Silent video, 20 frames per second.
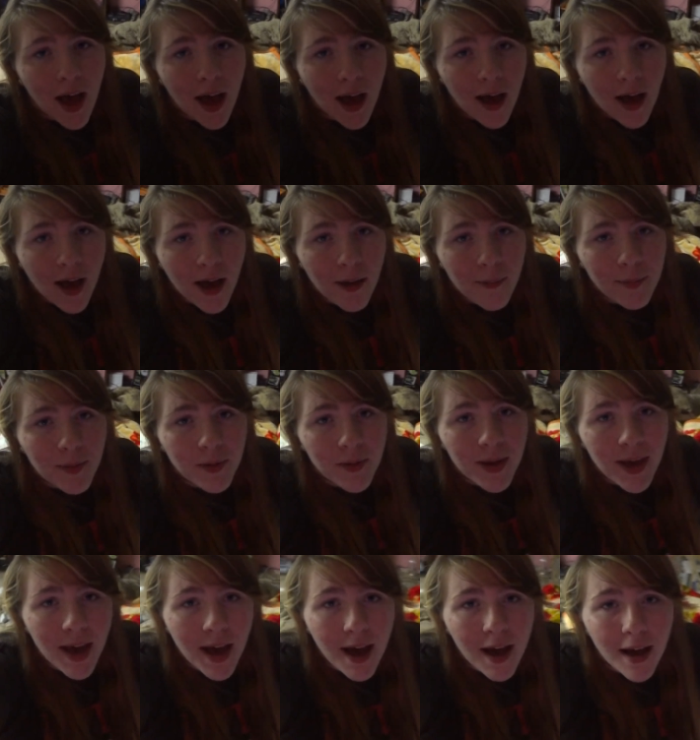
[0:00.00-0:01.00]
Um, so
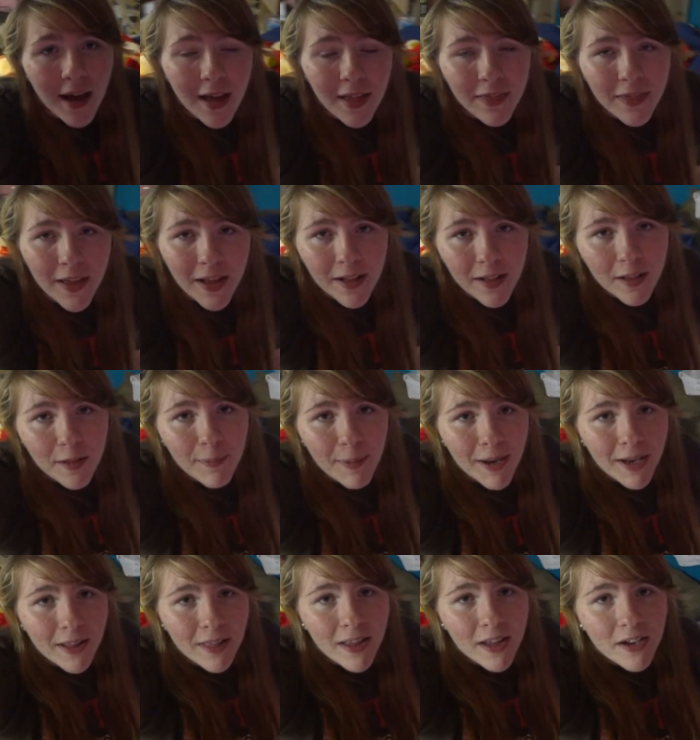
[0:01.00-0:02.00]
yeah, then
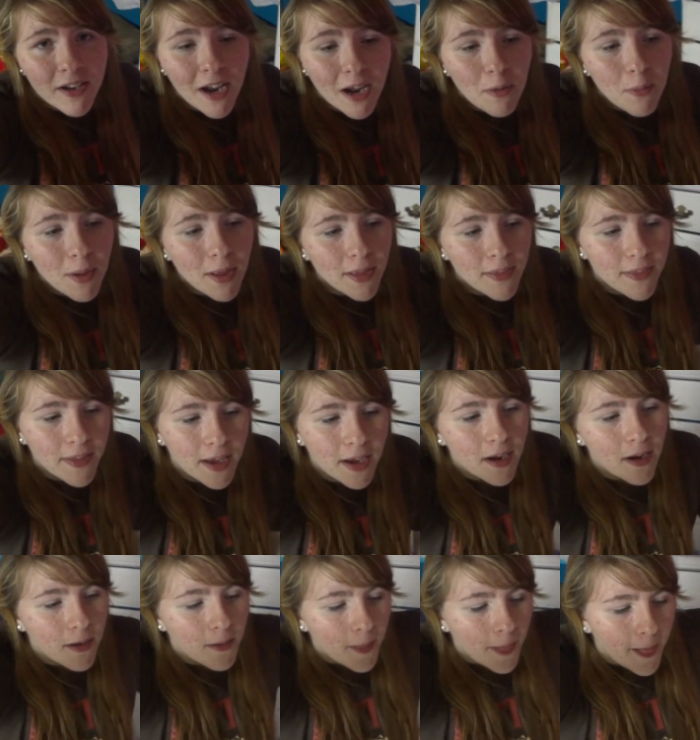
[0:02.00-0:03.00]
spending the entire weekend
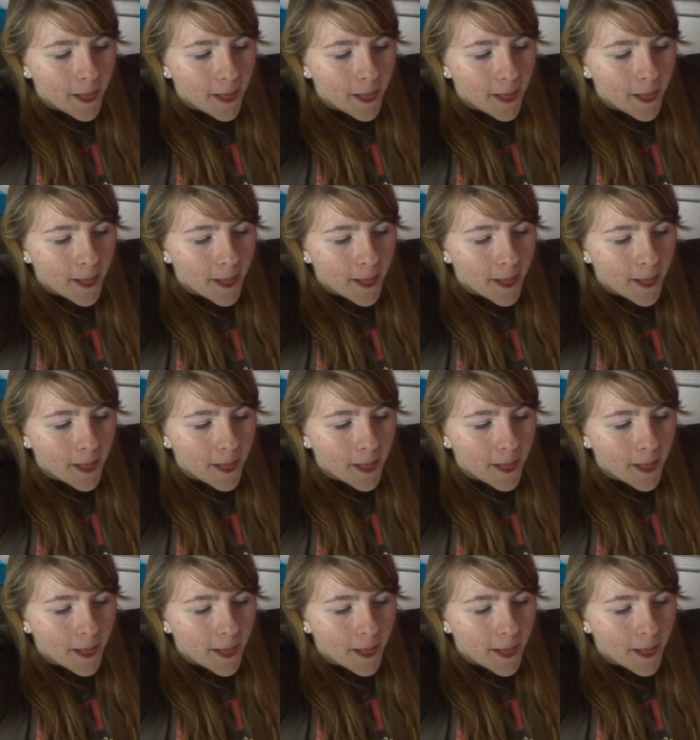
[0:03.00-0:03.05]
there